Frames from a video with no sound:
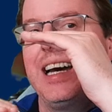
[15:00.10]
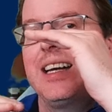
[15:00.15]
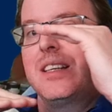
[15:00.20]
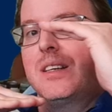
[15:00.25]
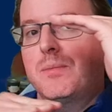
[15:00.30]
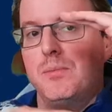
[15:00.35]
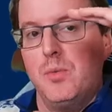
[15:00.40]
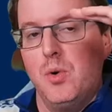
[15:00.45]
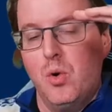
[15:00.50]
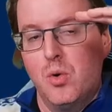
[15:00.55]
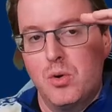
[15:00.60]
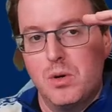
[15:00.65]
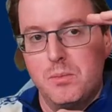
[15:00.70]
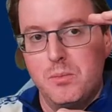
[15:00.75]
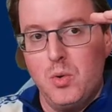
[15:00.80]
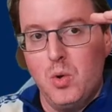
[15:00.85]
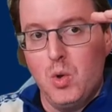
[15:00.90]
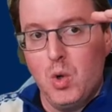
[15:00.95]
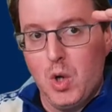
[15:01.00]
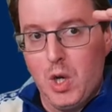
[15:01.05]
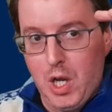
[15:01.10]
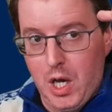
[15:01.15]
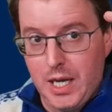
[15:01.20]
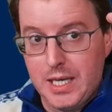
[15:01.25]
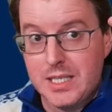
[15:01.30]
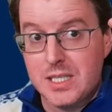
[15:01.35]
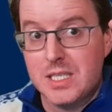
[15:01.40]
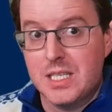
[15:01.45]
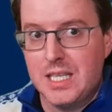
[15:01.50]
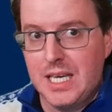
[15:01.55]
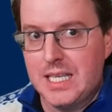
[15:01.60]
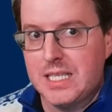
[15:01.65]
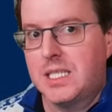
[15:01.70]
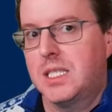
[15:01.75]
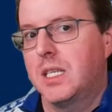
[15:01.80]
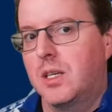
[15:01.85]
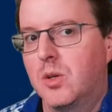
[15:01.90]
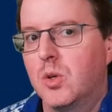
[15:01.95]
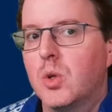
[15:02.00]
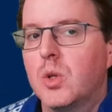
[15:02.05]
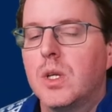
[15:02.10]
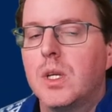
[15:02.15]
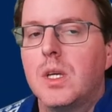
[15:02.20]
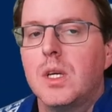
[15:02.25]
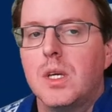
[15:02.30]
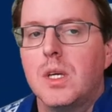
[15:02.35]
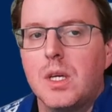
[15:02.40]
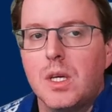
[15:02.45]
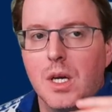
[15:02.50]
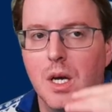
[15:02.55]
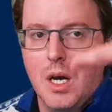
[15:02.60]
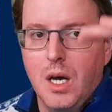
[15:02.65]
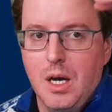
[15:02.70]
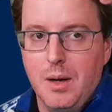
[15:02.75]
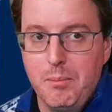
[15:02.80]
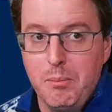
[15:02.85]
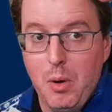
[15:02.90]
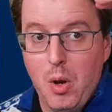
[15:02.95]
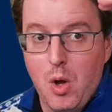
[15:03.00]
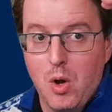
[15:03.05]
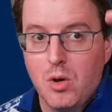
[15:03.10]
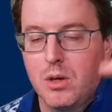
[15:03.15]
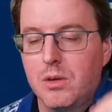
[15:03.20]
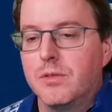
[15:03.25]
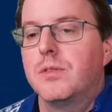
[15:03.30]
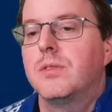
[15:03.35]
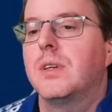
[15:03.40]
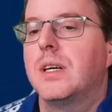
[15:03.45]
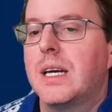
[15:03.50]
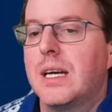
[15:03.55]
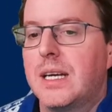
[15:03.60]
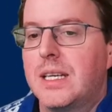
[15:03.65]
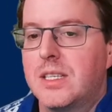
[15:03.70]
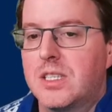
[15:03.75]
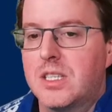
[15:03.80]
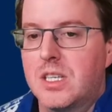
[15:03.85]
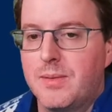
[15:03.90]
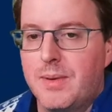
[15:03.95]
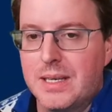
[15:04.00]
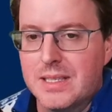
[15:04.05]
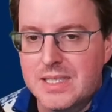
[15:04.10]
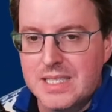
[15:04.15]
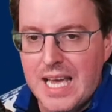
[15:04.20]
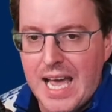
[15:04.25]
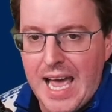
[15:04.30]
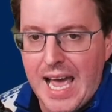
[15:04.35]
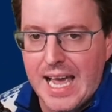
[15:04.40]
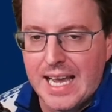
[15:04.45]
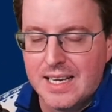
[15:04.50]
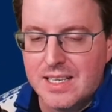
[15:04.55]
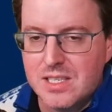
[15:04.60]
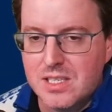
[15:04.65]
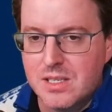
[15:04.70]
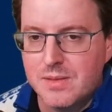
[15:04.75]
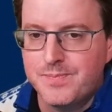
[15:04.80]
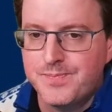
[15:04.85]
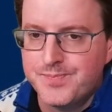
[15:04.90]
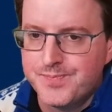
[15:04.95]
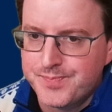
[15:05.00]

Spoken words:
adding more and more lines to that single block of HTML text.